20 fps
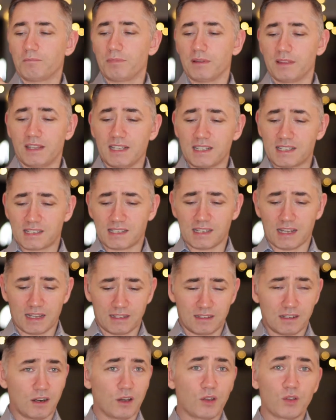But this
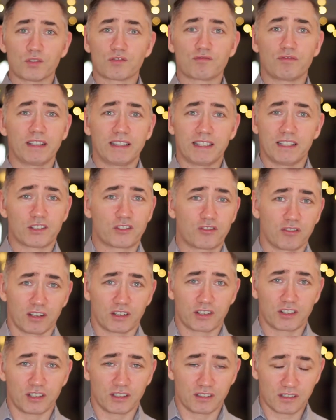said, and I always read the
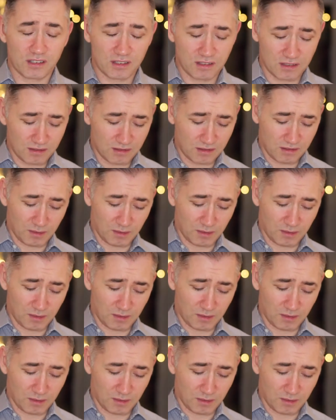instructions,